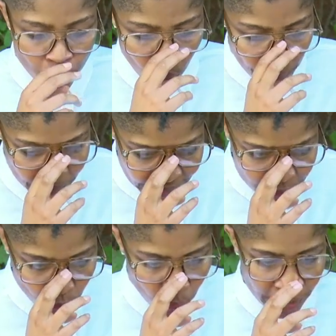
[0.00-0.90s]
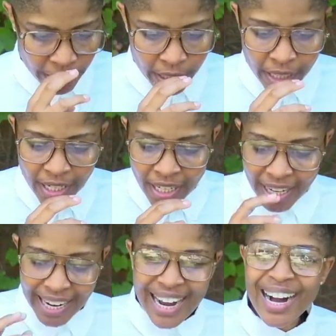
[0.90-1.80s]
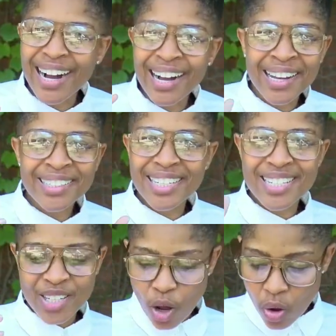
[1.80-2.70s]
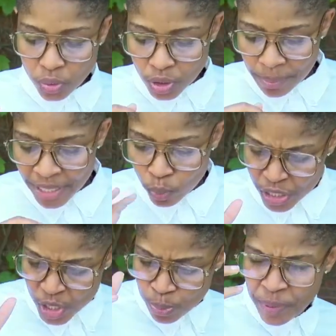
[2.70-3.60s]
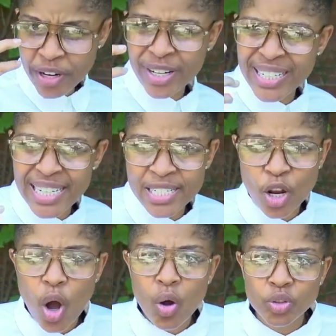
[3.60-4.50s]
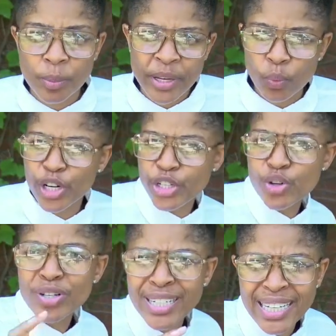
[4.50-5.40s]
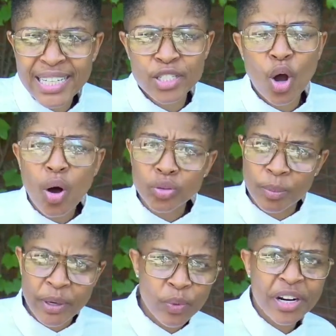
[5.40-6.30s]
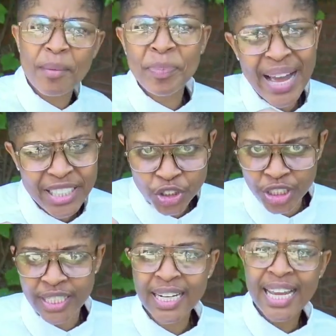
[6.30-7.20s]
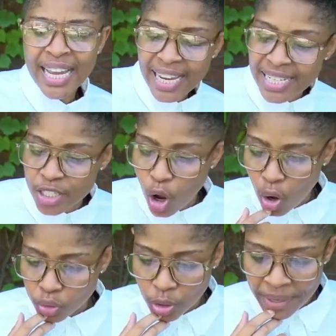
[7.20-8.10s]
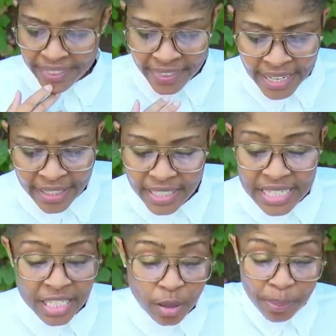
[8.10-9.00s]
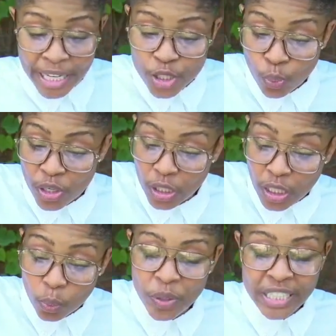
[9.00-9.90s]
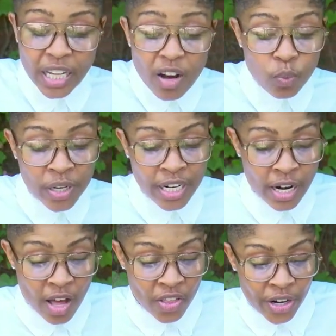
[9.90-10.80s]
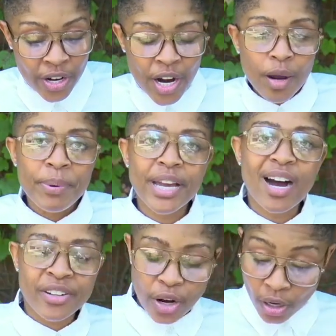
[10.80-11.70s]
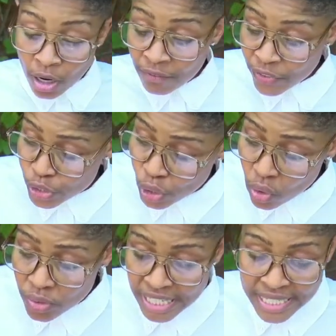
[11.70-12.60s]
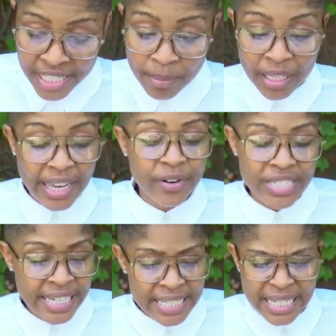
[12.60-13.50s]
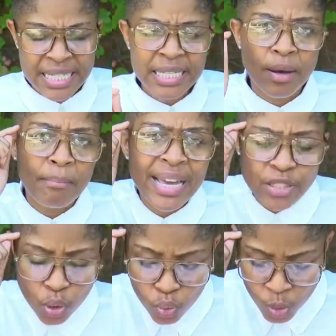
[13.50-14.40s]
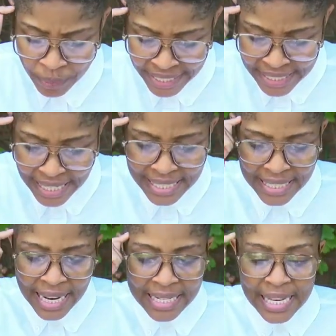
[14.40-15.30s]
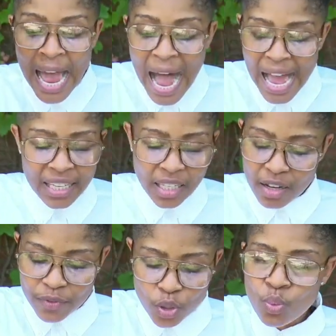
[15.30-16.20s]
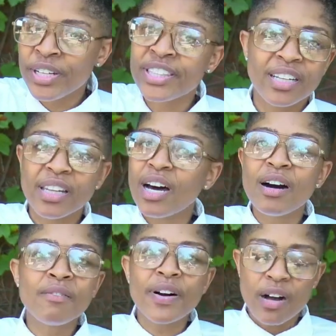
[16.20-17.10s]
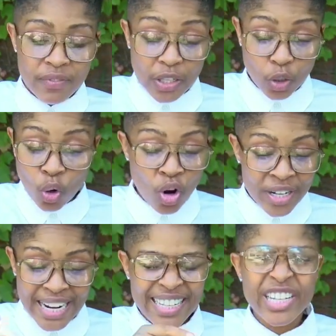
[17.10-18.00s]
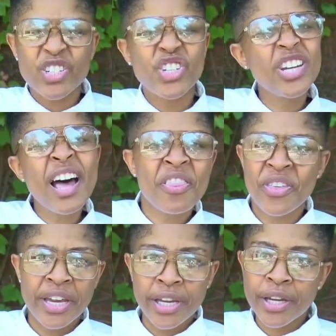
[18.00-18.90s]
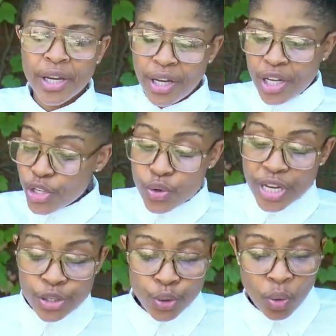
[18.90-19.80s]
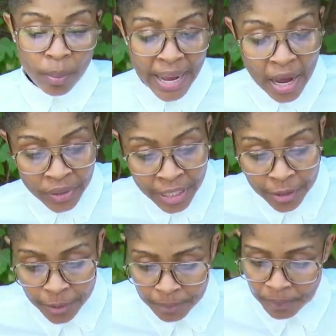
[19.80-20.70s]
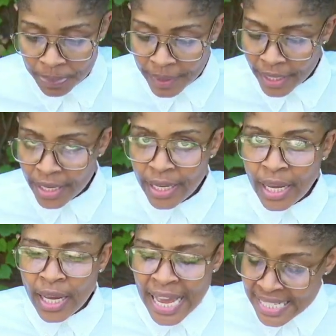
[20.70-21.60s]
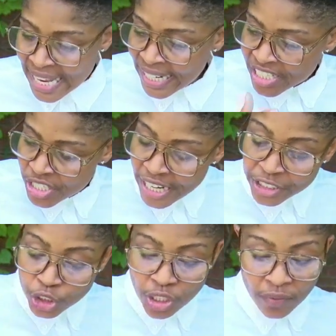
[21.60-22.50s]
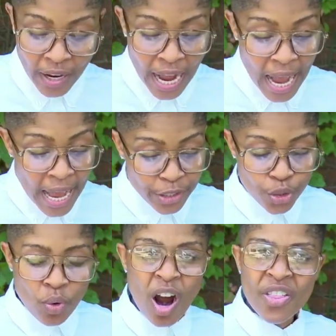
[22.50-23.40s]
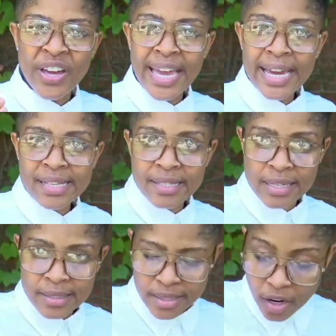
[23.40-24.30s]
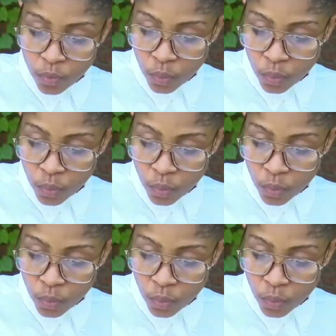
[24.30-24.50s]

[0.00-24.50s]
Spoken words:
to a place where God is the ultimate, where spirit is the ultimate, where unity is the ultimate, where compassion is the ultimate thing. This is a place where we love one another beyond our comfort zones and similarities. This is a mental space that says, I love you with the love of the Lord, and there's nothing you can do about it. As an extension of God, you are the essence of